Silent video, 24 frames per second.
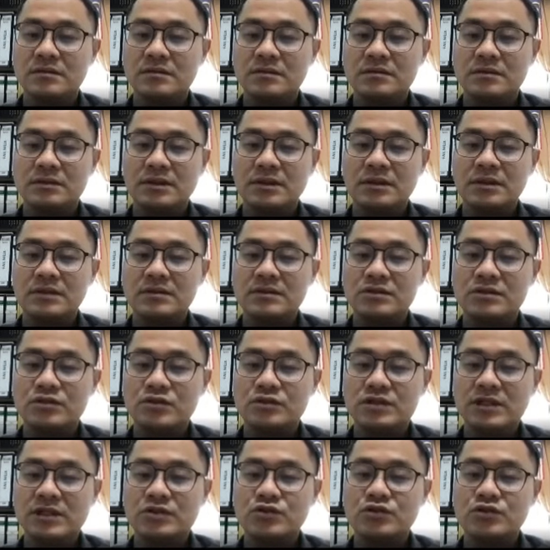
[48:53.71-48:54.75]
Okay, you
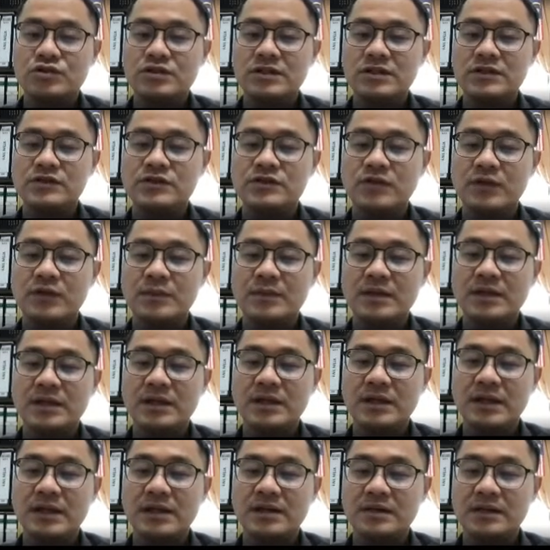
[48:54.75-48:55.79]
just use this formula
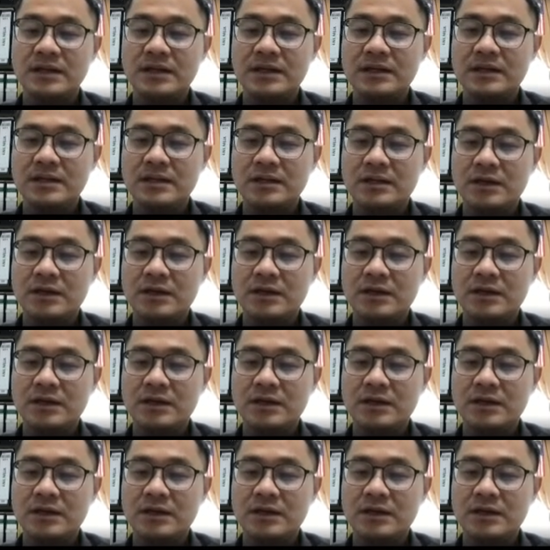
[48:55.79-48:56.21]
lah, okay.